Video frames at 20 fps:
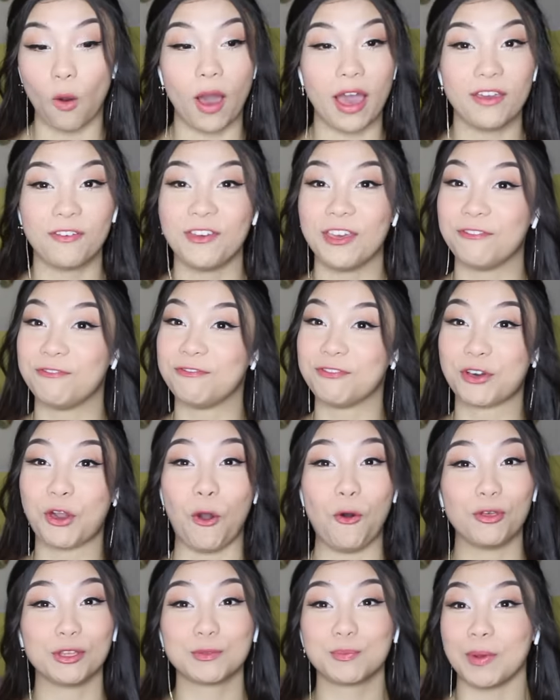Oh, I, if
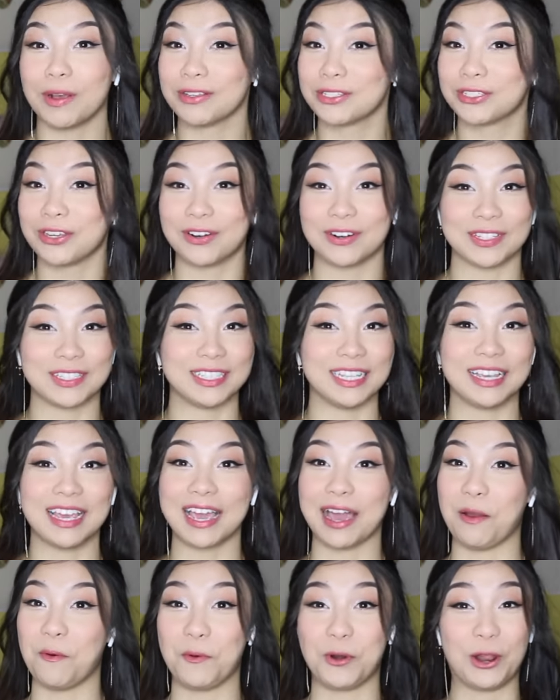Cole Sprouse started singing,
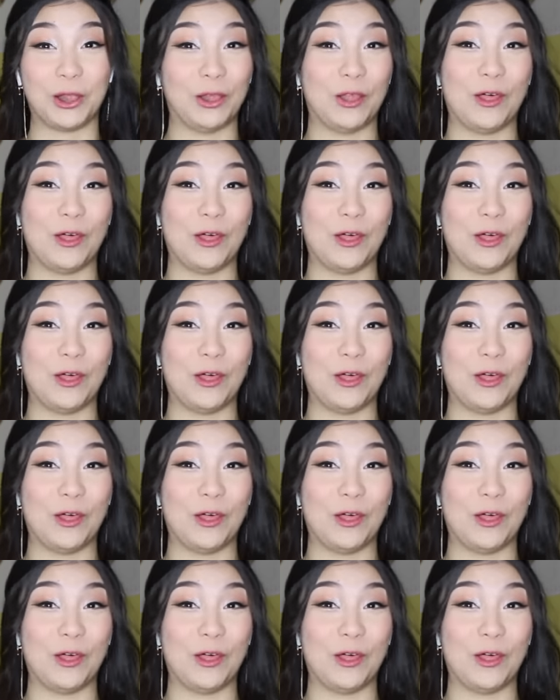I would've